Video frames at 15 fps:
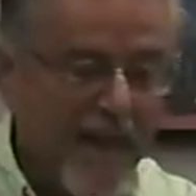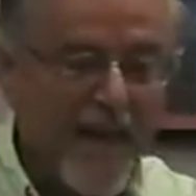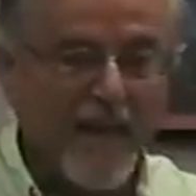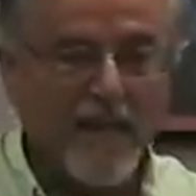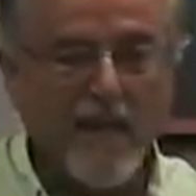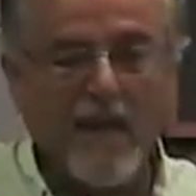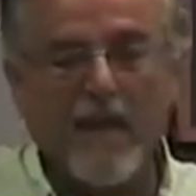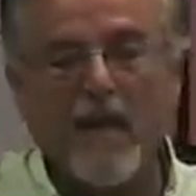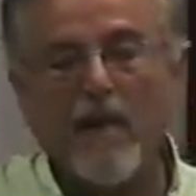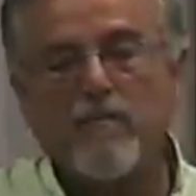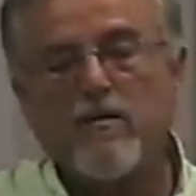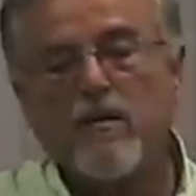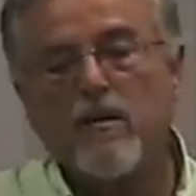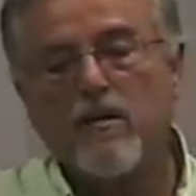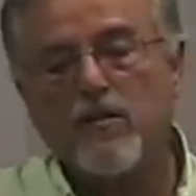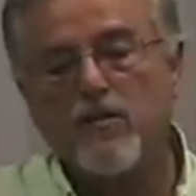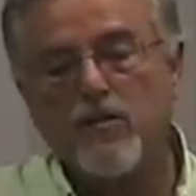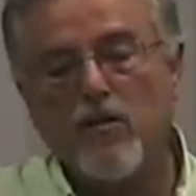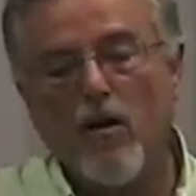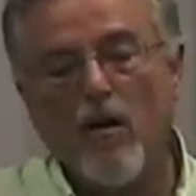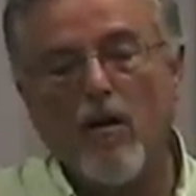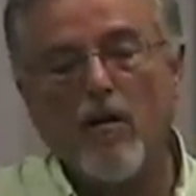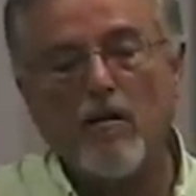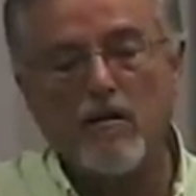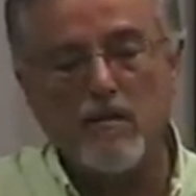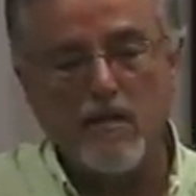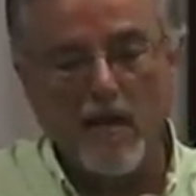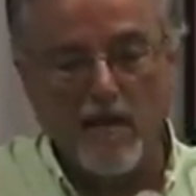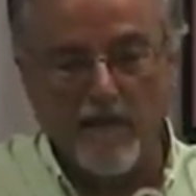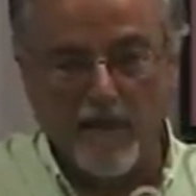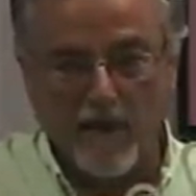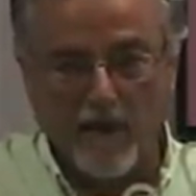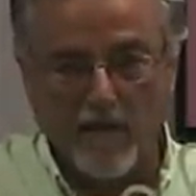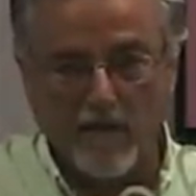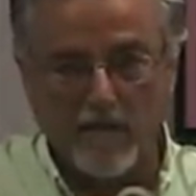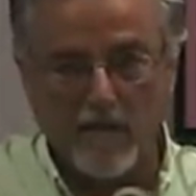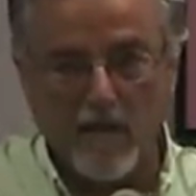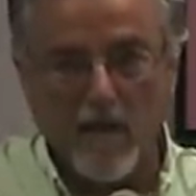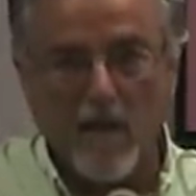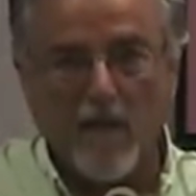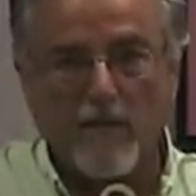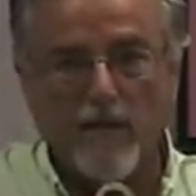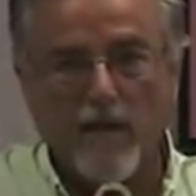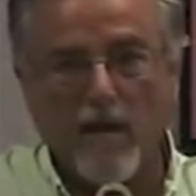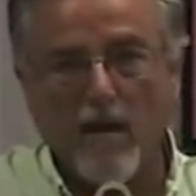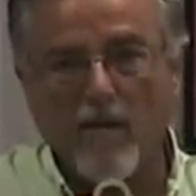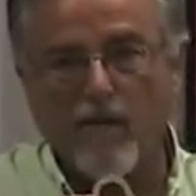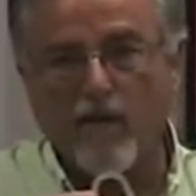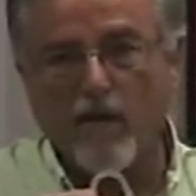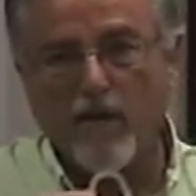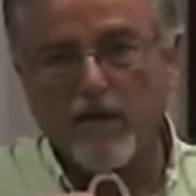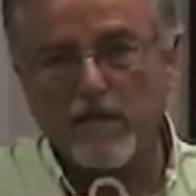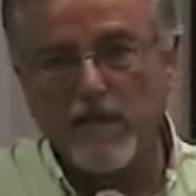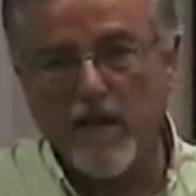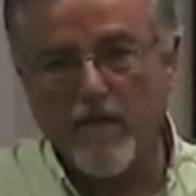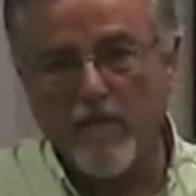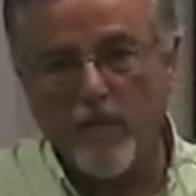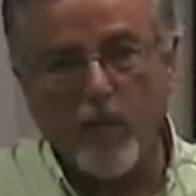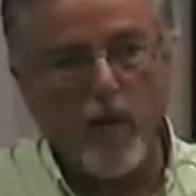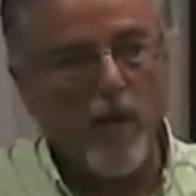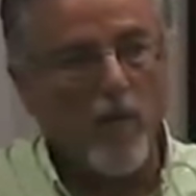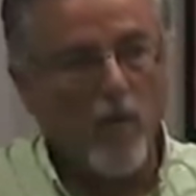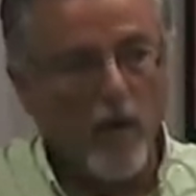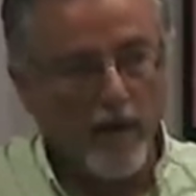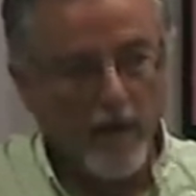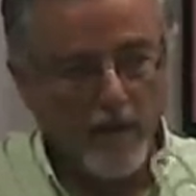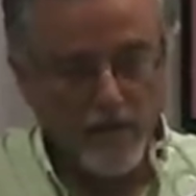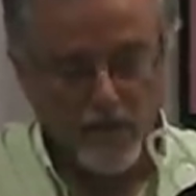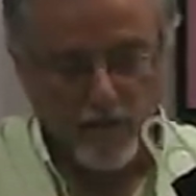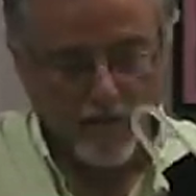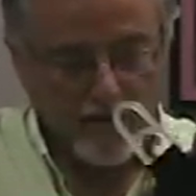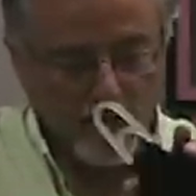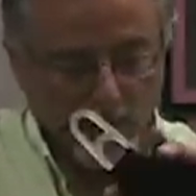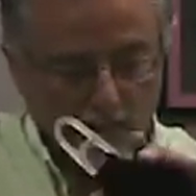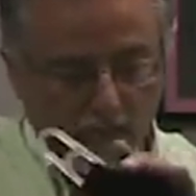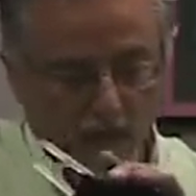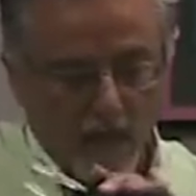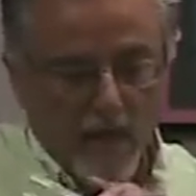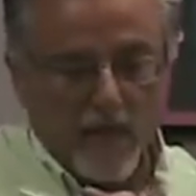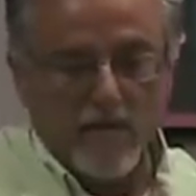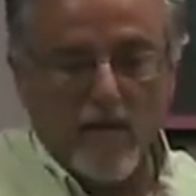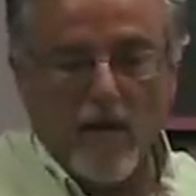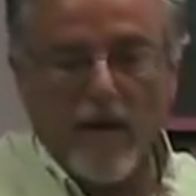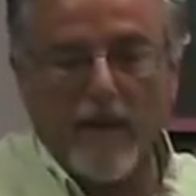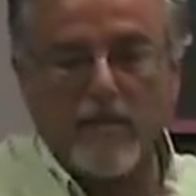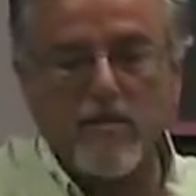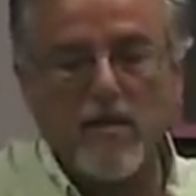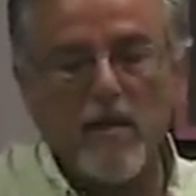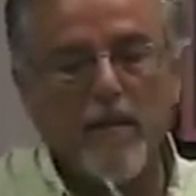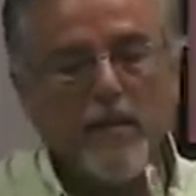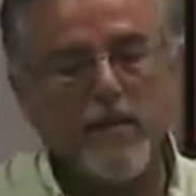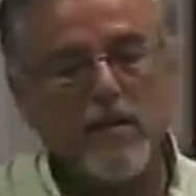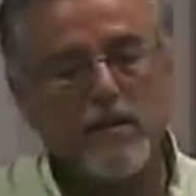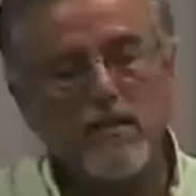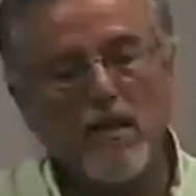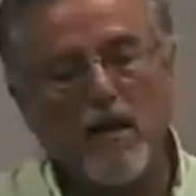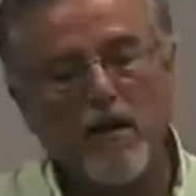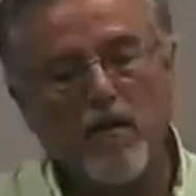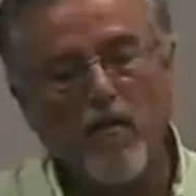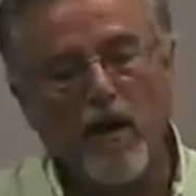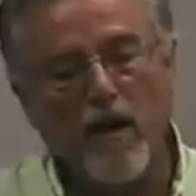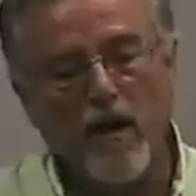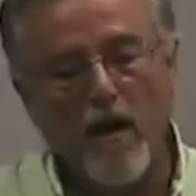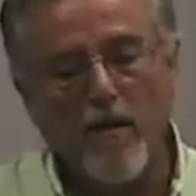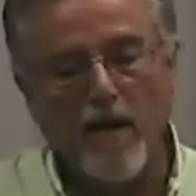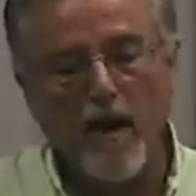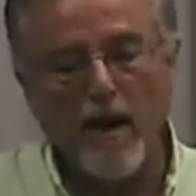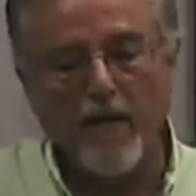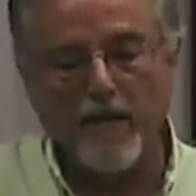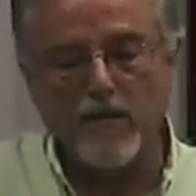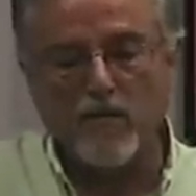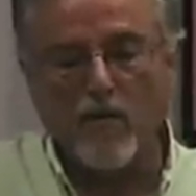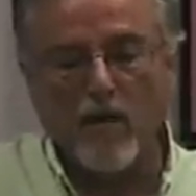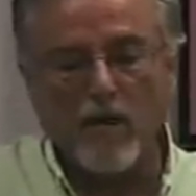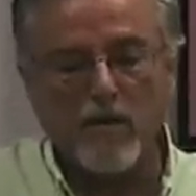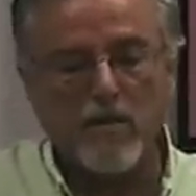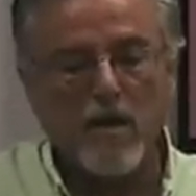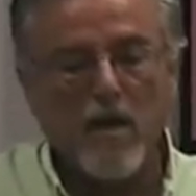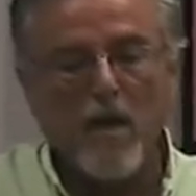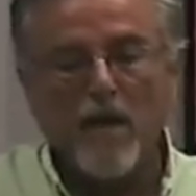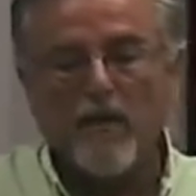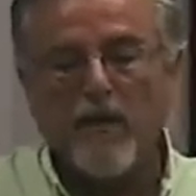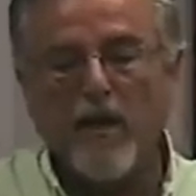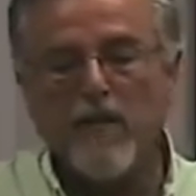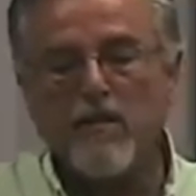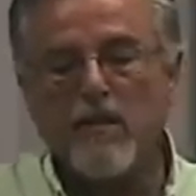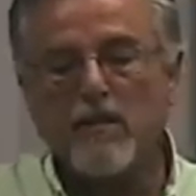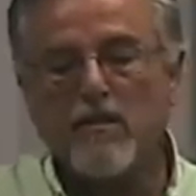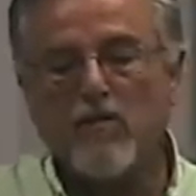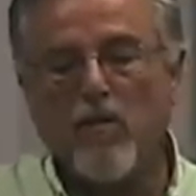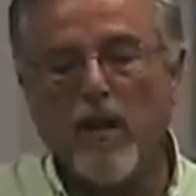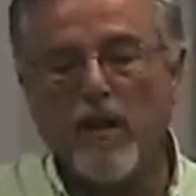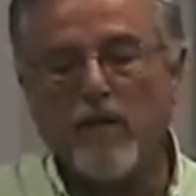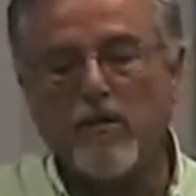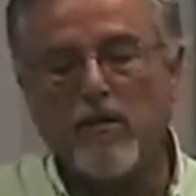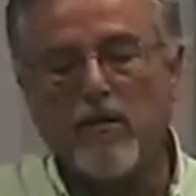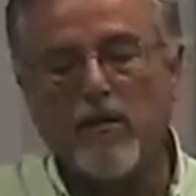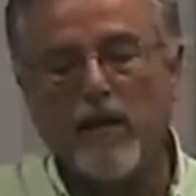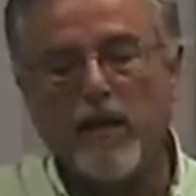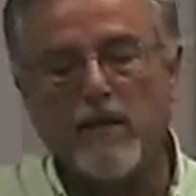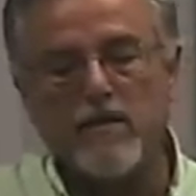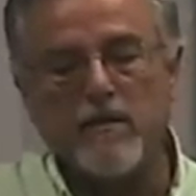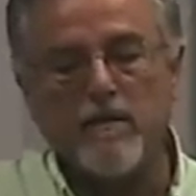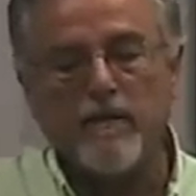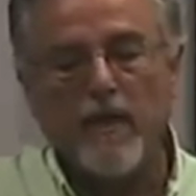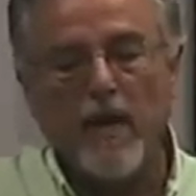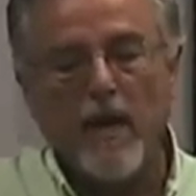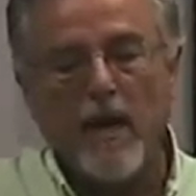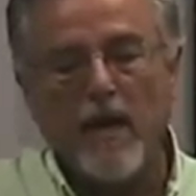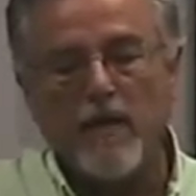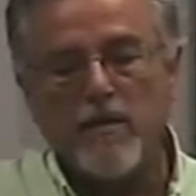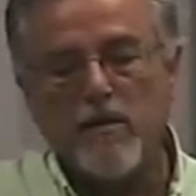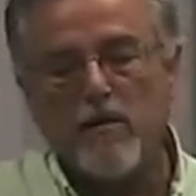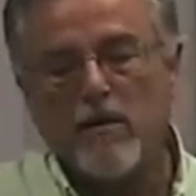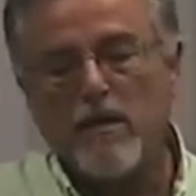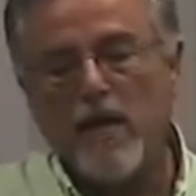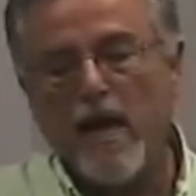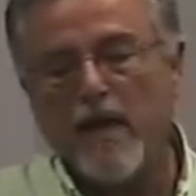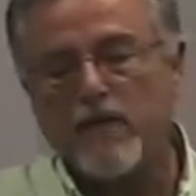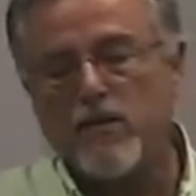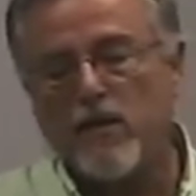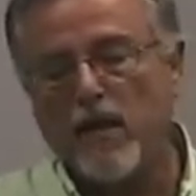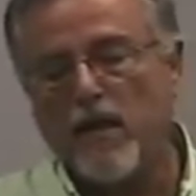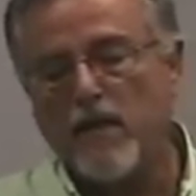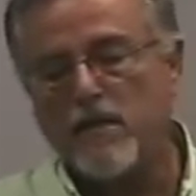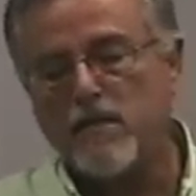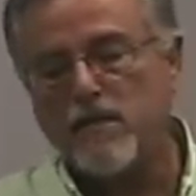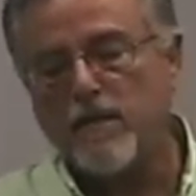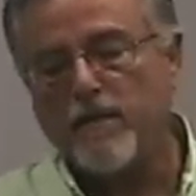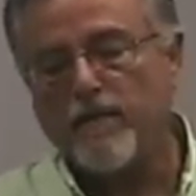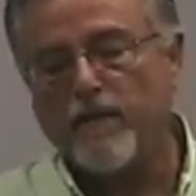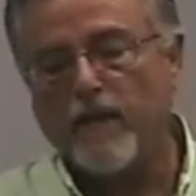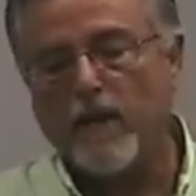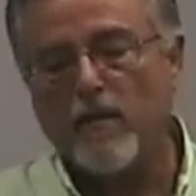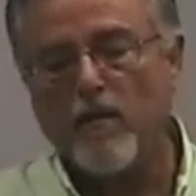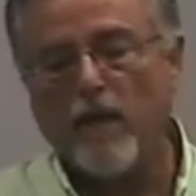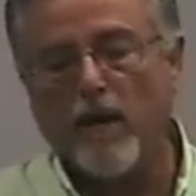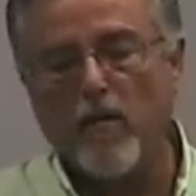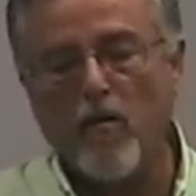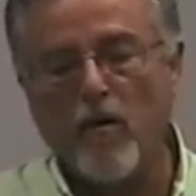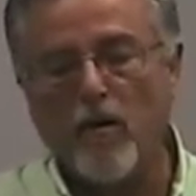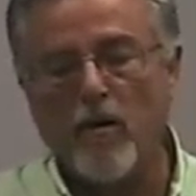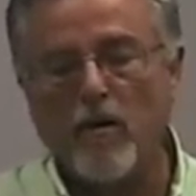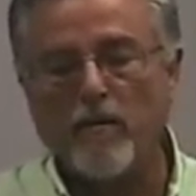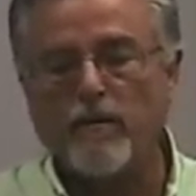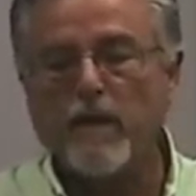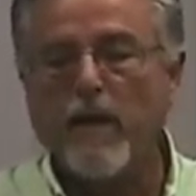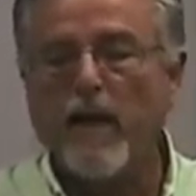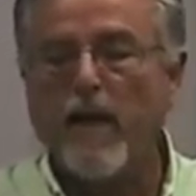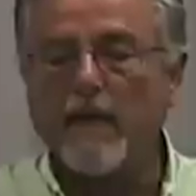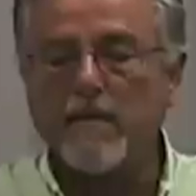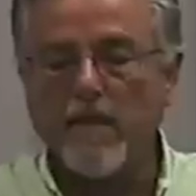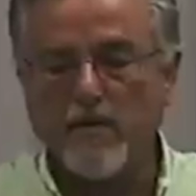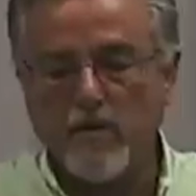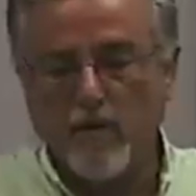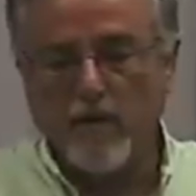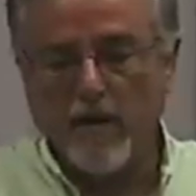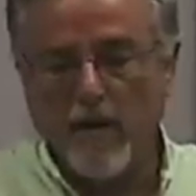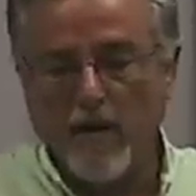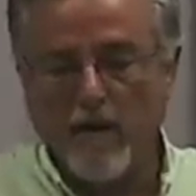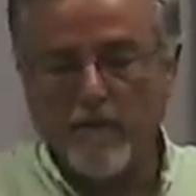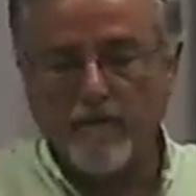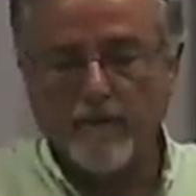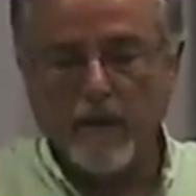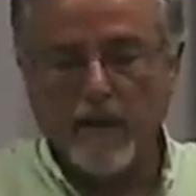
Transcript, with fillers: And then it comes with a shorter set of ears that are for the 7.1 inch units. So let's, let me just tell you right now about how this works. The easiest way to do this is you attach this to a corner, as I'm doing here,